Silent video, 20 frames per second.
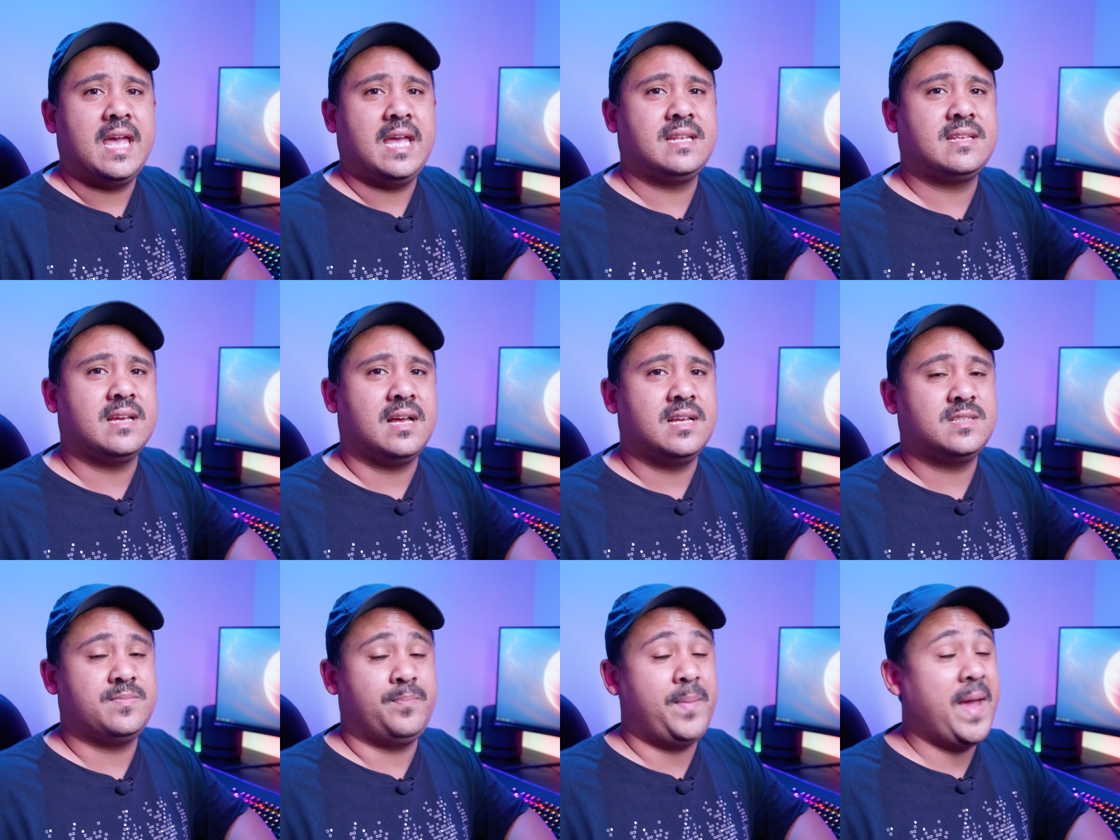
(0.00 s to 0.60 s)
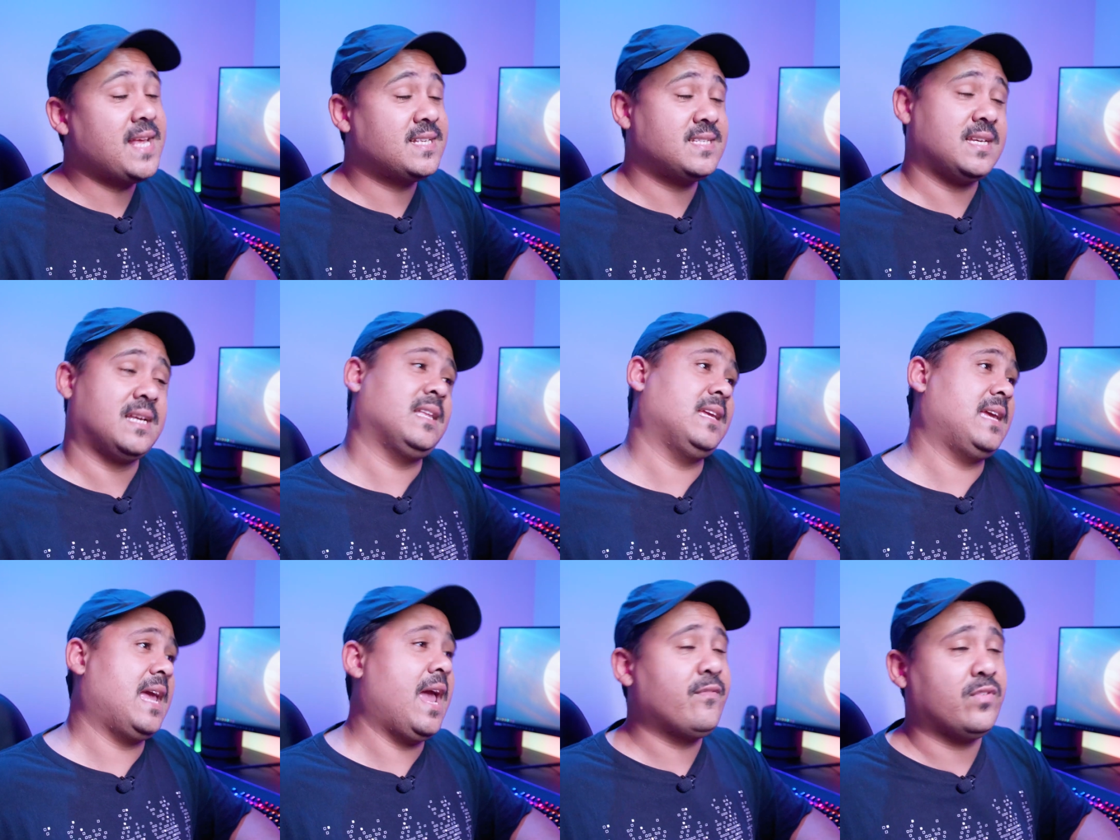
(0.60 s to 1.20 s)
It does
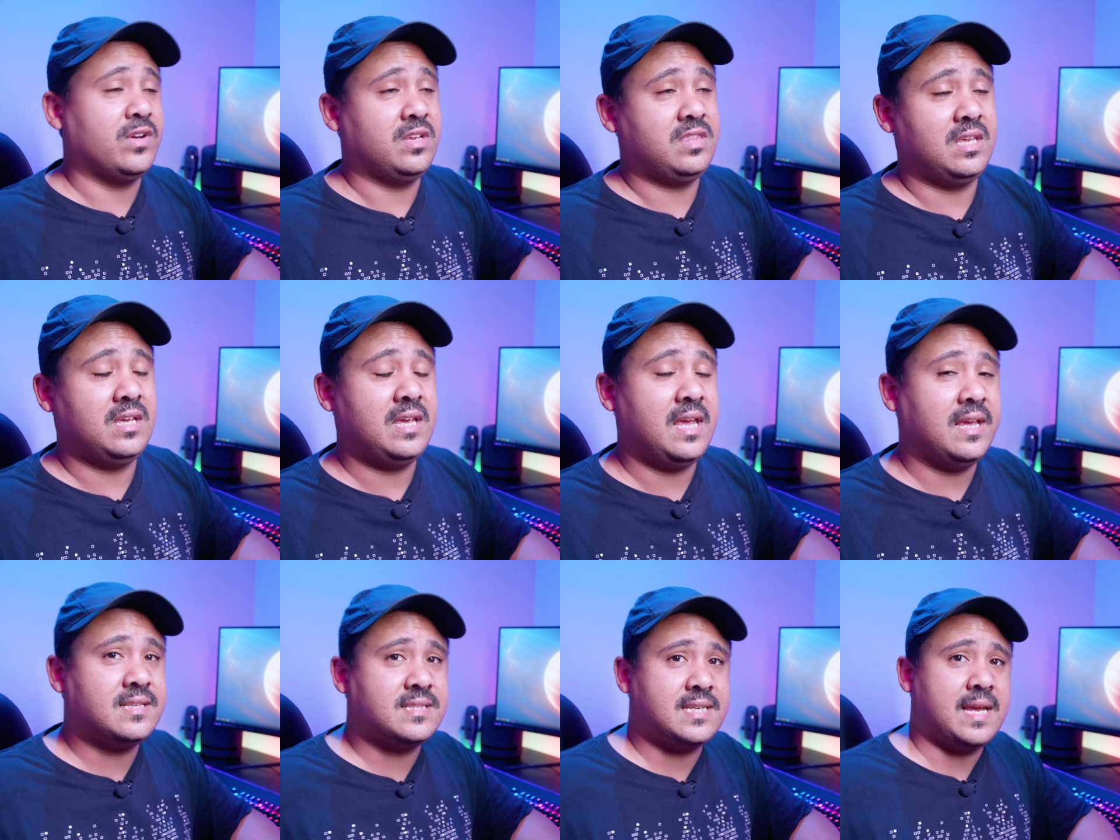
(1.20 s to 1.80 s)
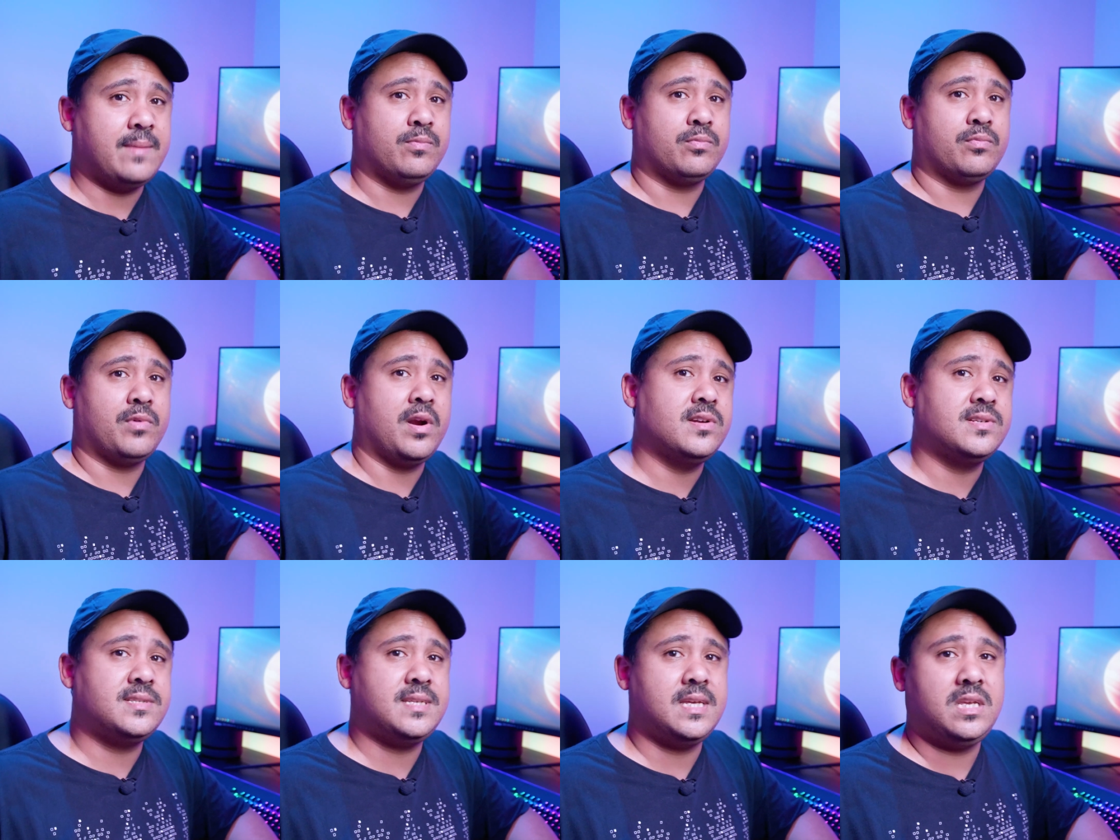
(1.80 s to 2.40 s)
basically everything except
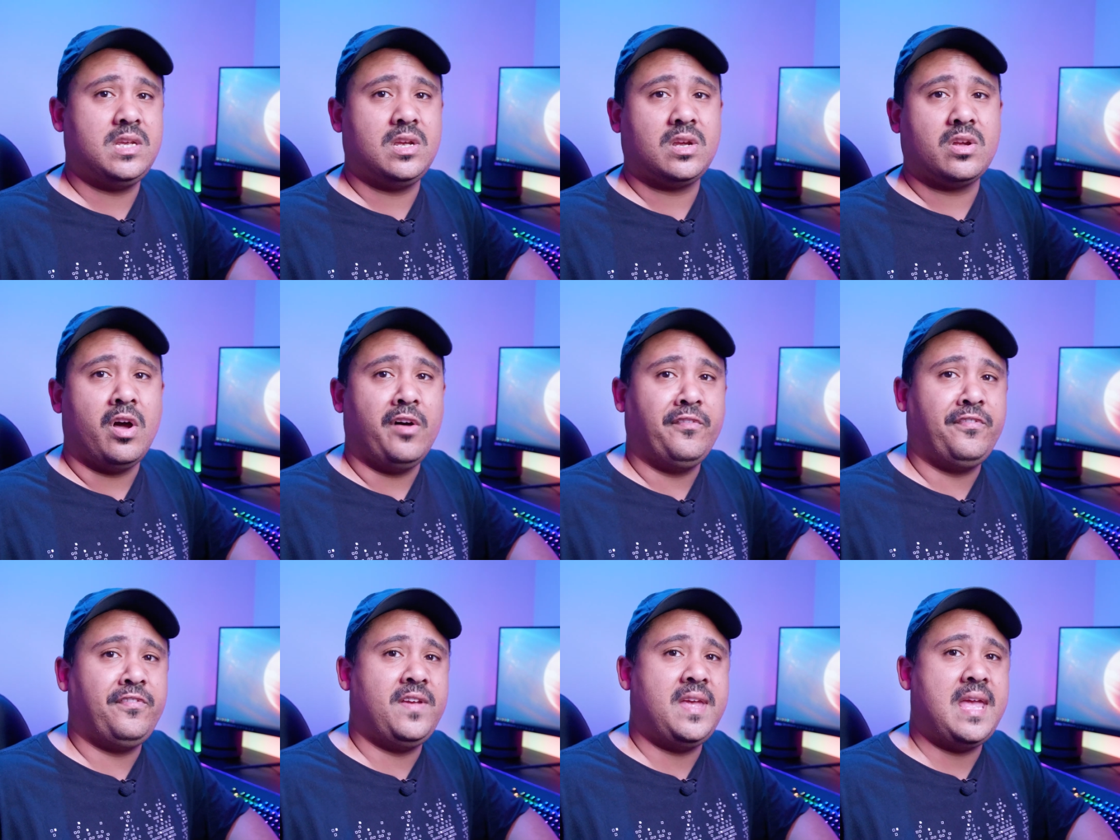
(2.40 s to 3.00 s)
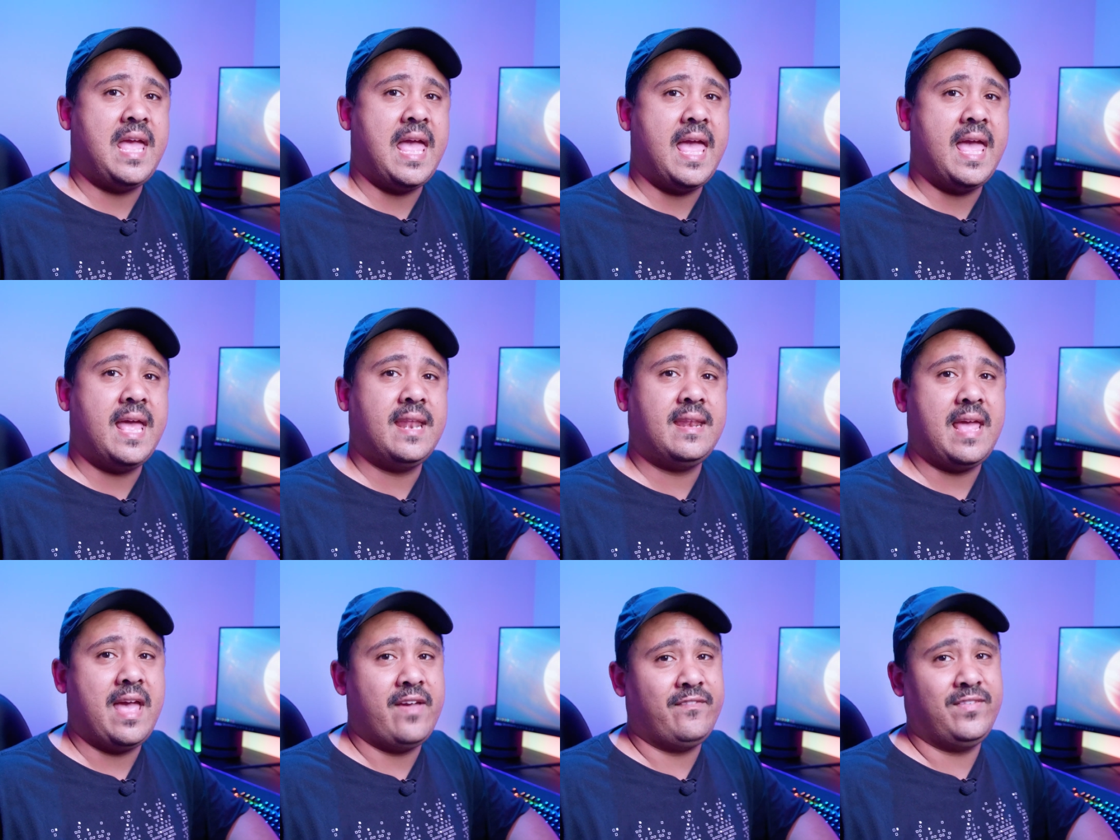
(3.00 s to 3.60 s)
roasting your coffee
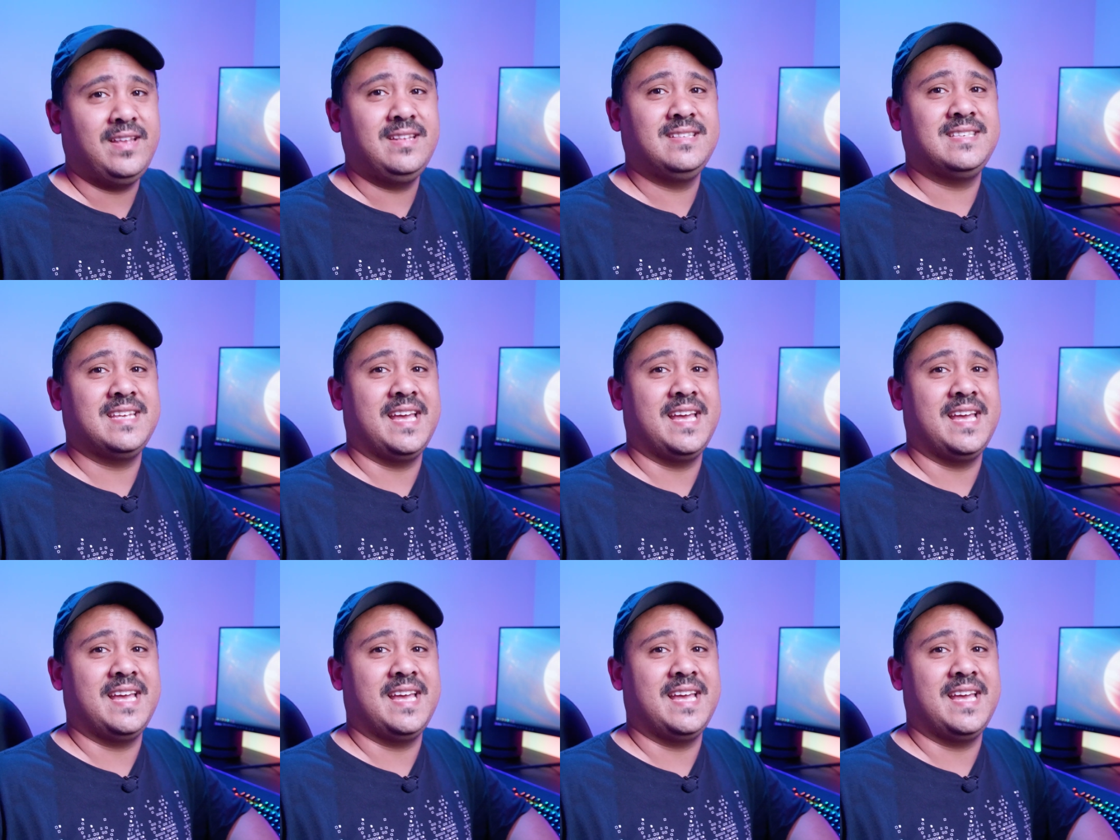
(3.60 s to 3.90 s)
and having